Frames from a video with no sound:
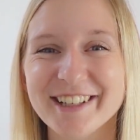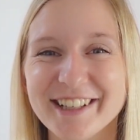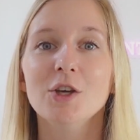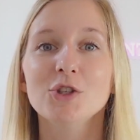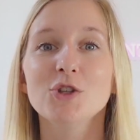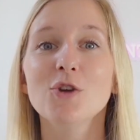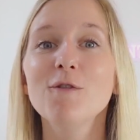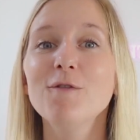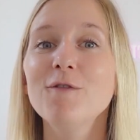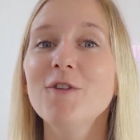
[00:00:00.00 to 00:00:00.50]

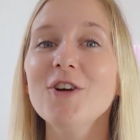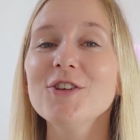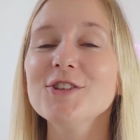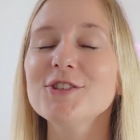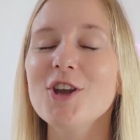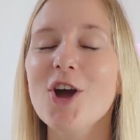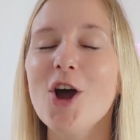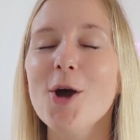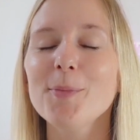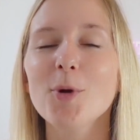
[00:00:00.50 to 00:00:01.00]
So first
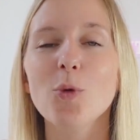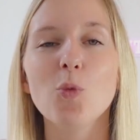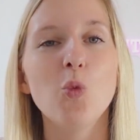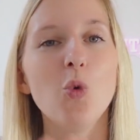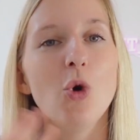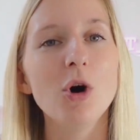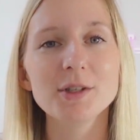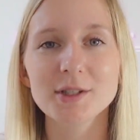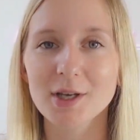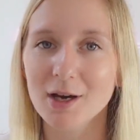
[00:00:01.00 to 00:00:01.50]
up,
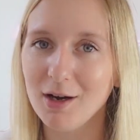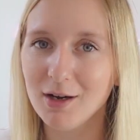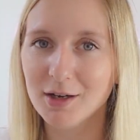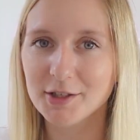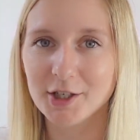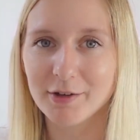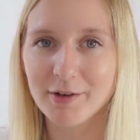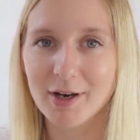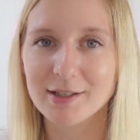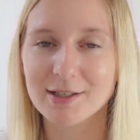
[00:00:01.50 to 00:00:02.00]
what are
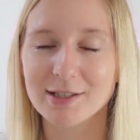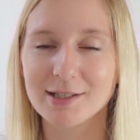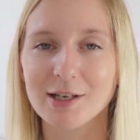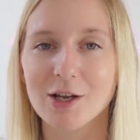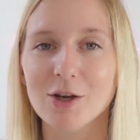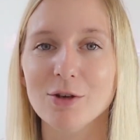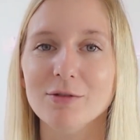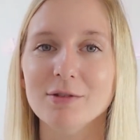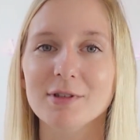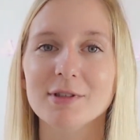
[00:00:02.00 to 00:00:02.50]
director's
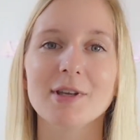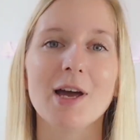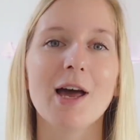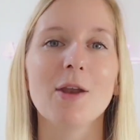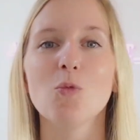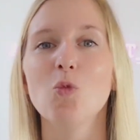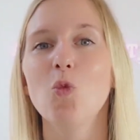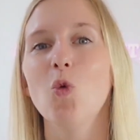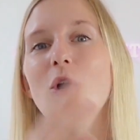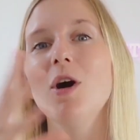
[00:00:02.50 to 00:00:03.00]
loans
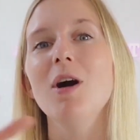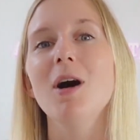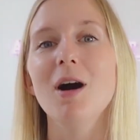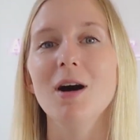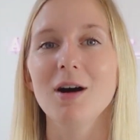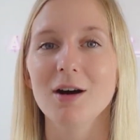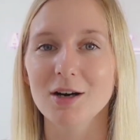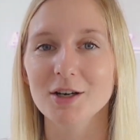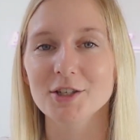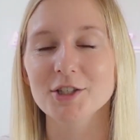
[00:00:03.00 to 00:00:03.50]
and what
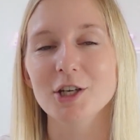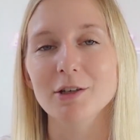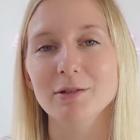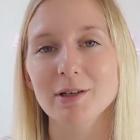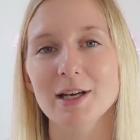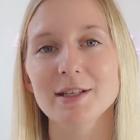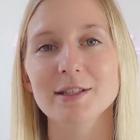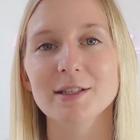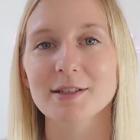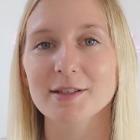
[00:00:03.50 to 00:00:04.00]
are
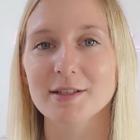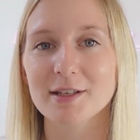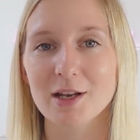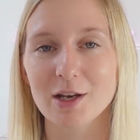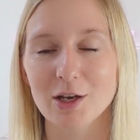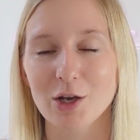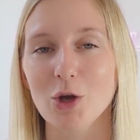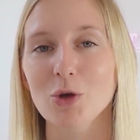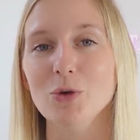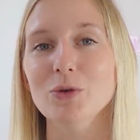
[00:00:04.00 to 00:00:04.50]
director's
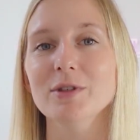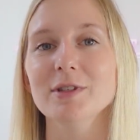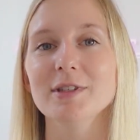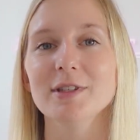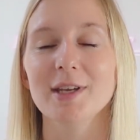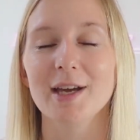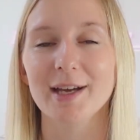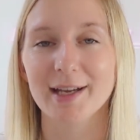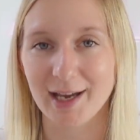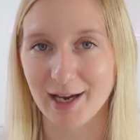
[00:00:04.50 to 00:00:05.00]
loan
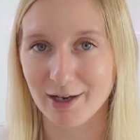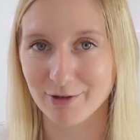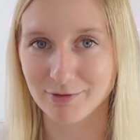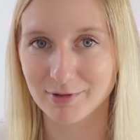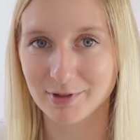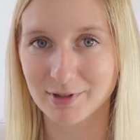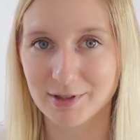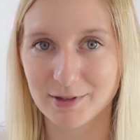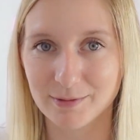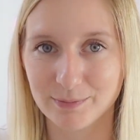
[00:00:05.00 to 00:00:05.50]

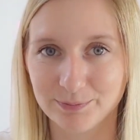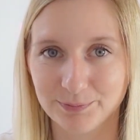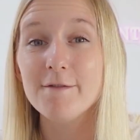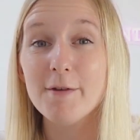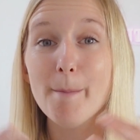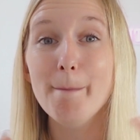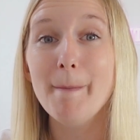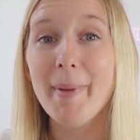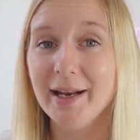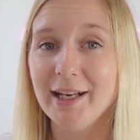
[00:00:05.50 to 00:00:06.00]
accounts?
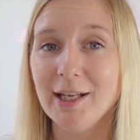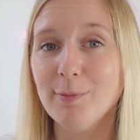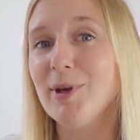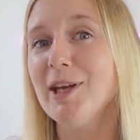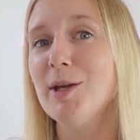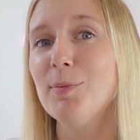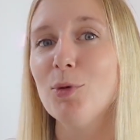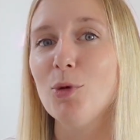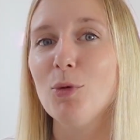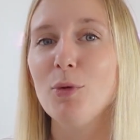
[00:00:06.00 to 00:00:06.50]
For many
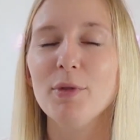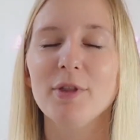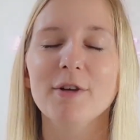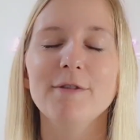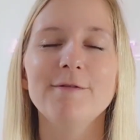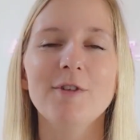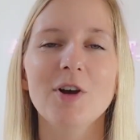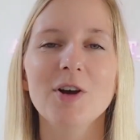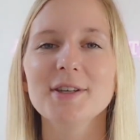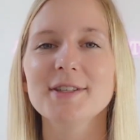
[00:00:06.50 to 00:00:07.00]
people, the
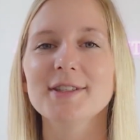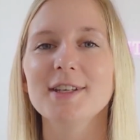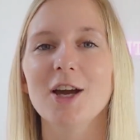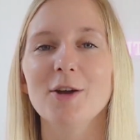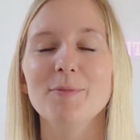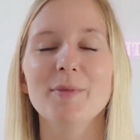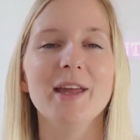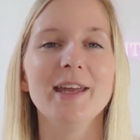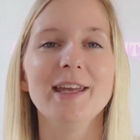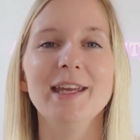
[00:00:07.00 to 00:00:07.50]
first
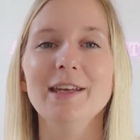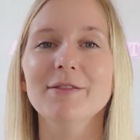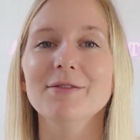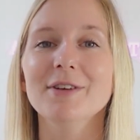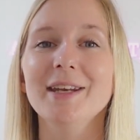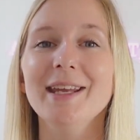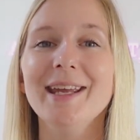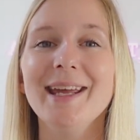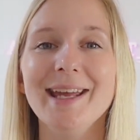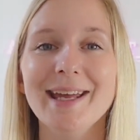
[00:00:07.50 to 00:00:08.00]
time they even
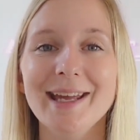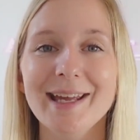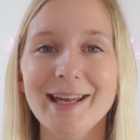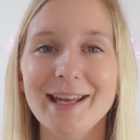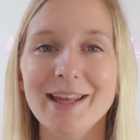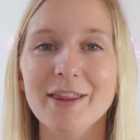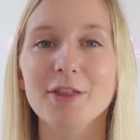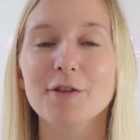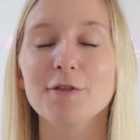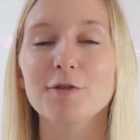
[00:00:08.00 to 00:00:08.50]

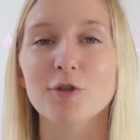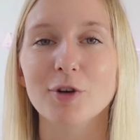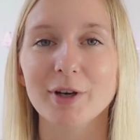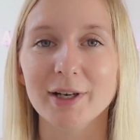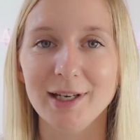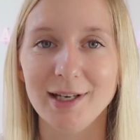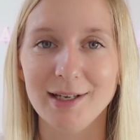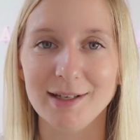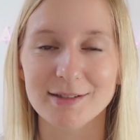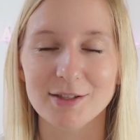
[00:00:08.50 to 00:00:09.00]
hear the
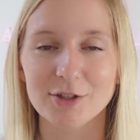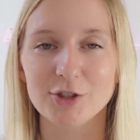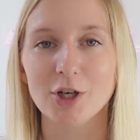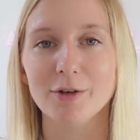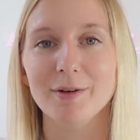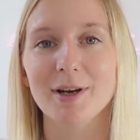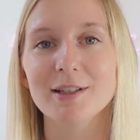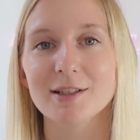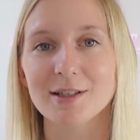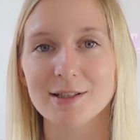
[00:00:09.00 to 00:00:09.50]
phrase
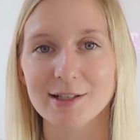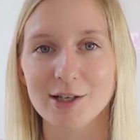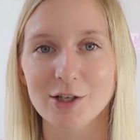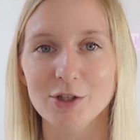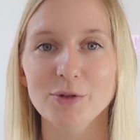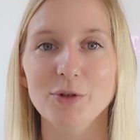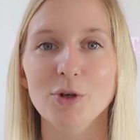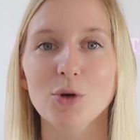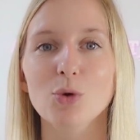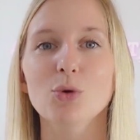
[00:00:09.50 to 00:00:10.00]
director's
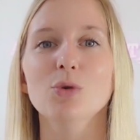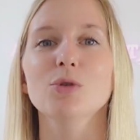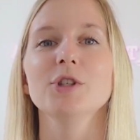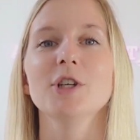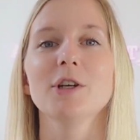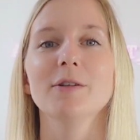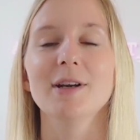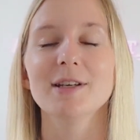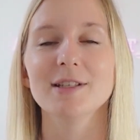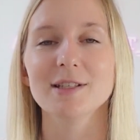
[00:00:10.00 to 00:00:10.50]
loan or
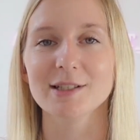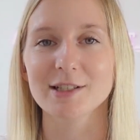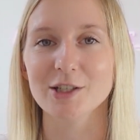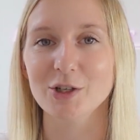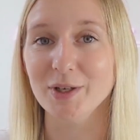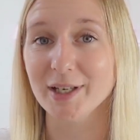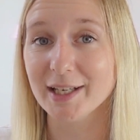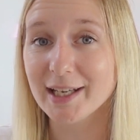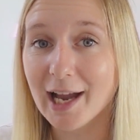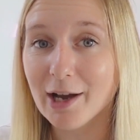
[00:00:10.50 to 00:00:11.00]
director's
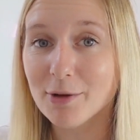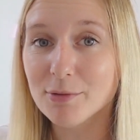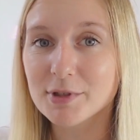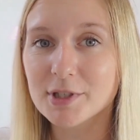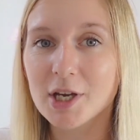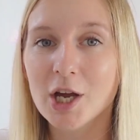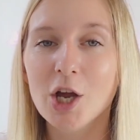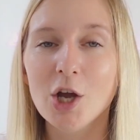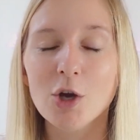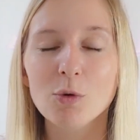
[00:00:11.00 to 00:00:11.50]
loan account
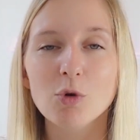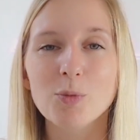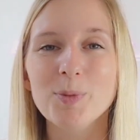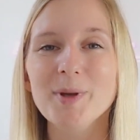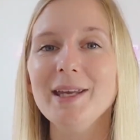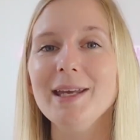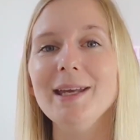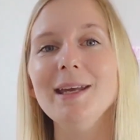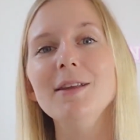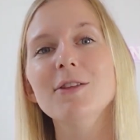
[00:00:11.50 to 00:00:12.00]
will
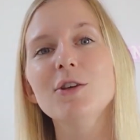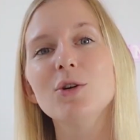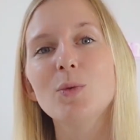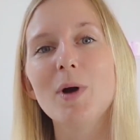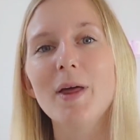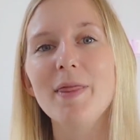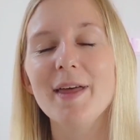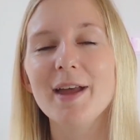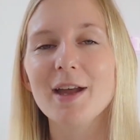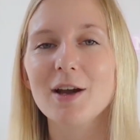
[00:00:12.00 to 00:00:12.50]
be either
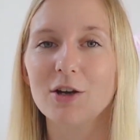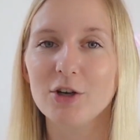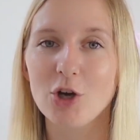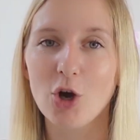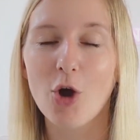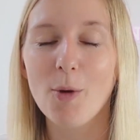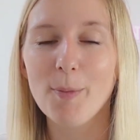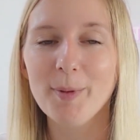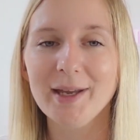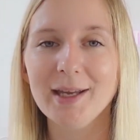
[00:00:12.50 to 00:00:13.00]
when they are
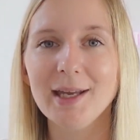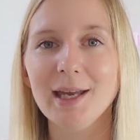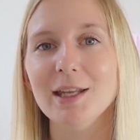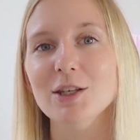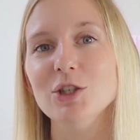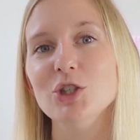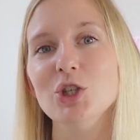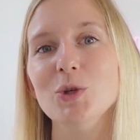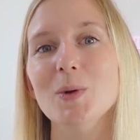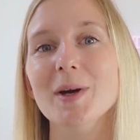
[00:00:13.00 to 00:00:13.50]
hopping
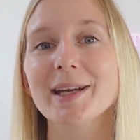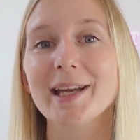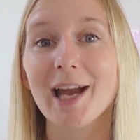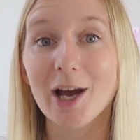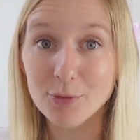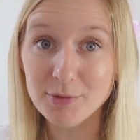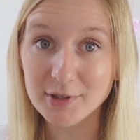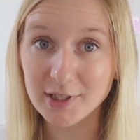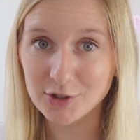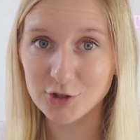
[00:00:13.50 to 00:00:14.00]
into
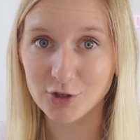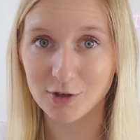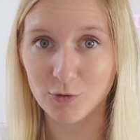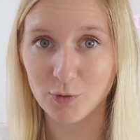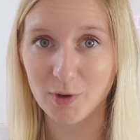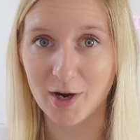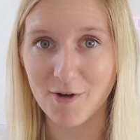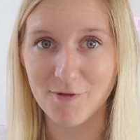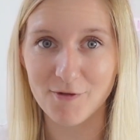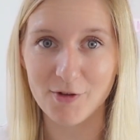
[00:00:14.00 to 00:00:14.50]
accounting
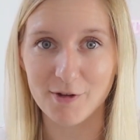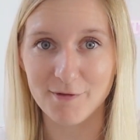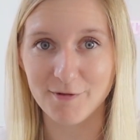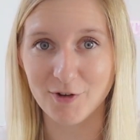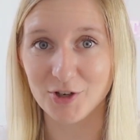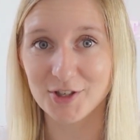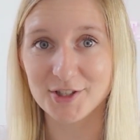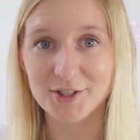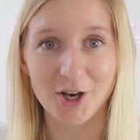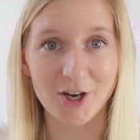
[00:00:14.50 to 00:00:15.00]
software for the
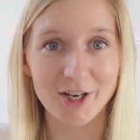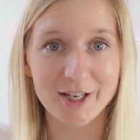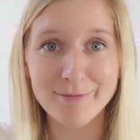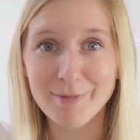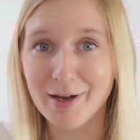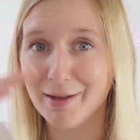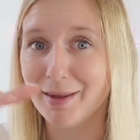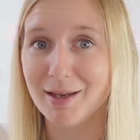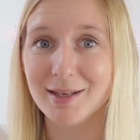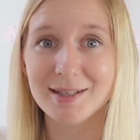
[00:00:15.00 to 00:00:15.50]
first time
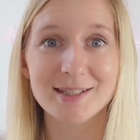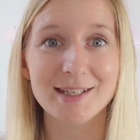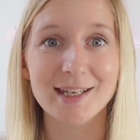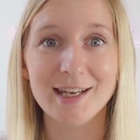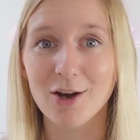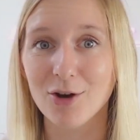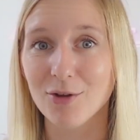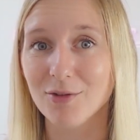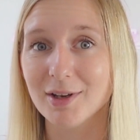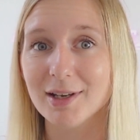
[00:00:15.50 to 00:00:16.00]
and they see
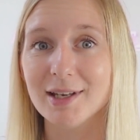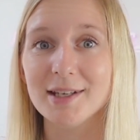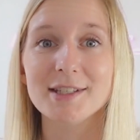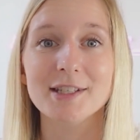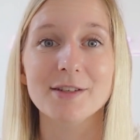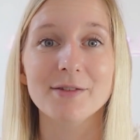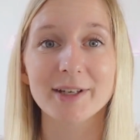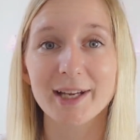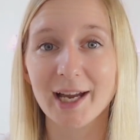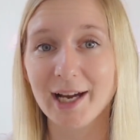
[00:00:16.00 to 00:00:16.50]
it on the list
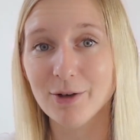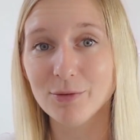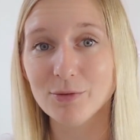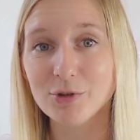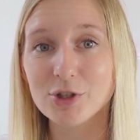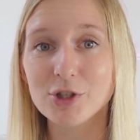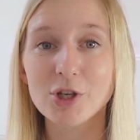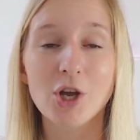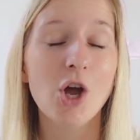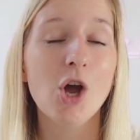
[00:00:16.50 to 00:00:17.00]
of
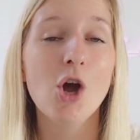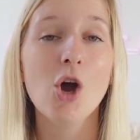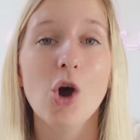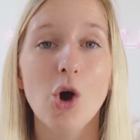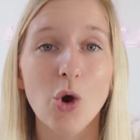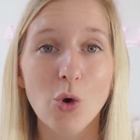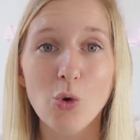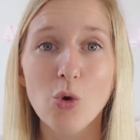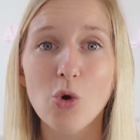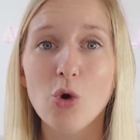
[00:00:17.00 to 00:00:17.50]
accounts,
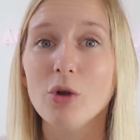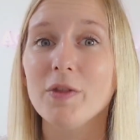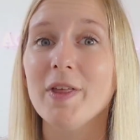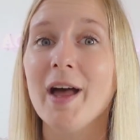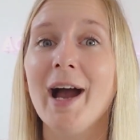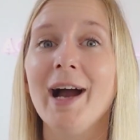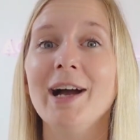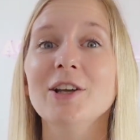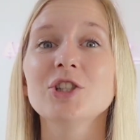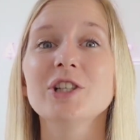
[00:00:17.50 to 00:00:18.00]
or they're
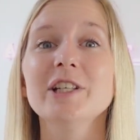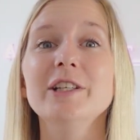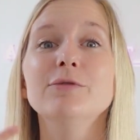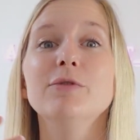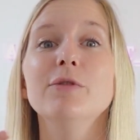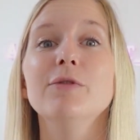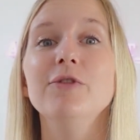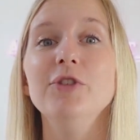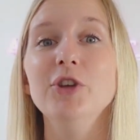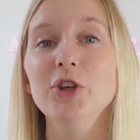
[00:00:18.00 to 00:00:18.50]
actually
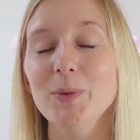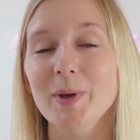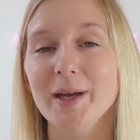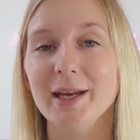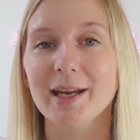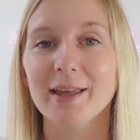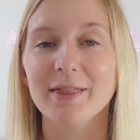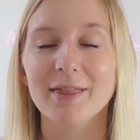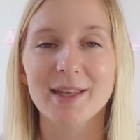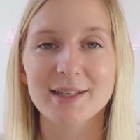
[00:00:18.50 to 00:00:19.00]

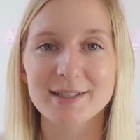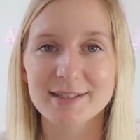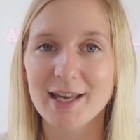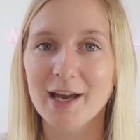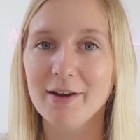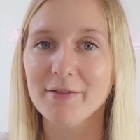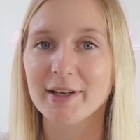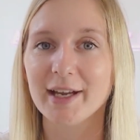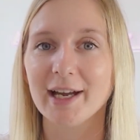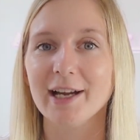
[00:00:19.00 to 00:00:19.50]
reviewing their set
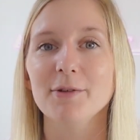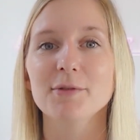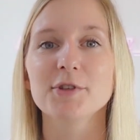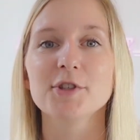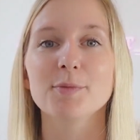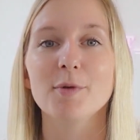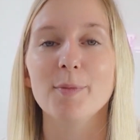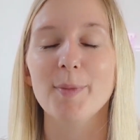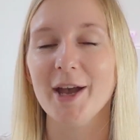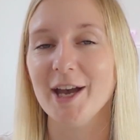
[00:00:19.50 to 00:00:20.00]
of accounts
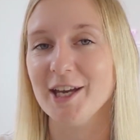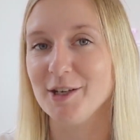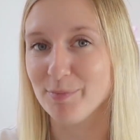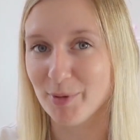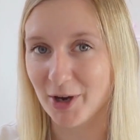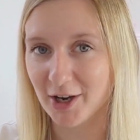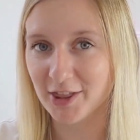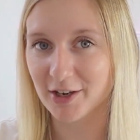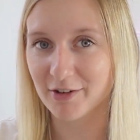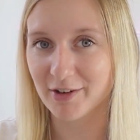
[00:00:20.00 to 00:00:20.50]
prepared
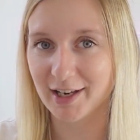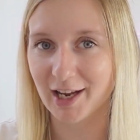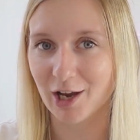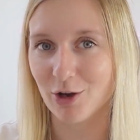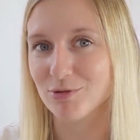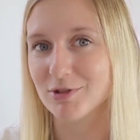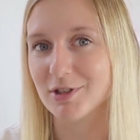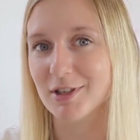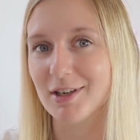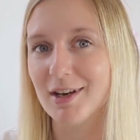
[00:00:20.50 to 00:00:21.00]
by their
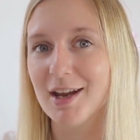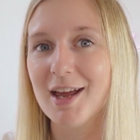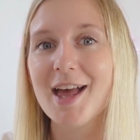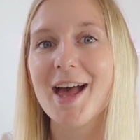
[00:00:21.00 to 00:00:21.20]
accountant